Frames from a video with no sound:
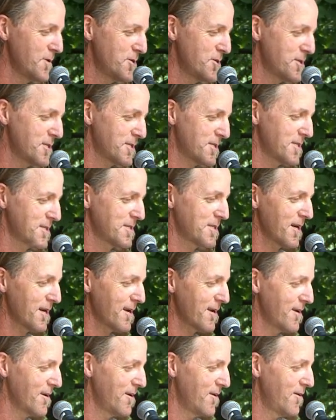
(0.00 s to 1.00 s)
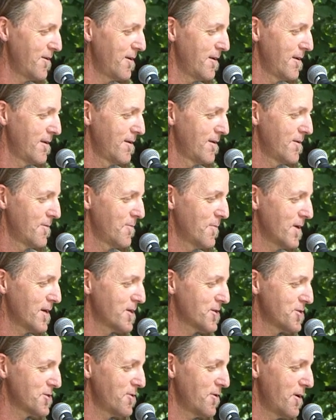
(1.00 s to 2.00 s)
Just a second here to
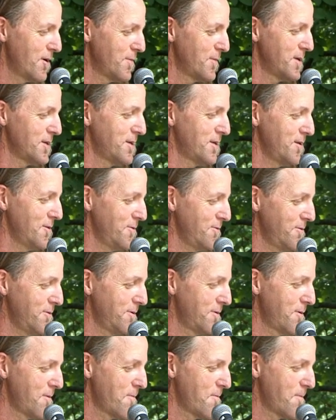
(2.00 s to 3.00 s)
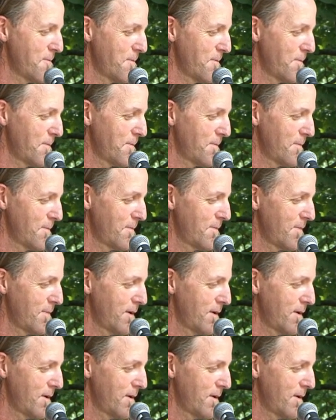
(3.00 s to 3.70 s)
make sure I'm in tune.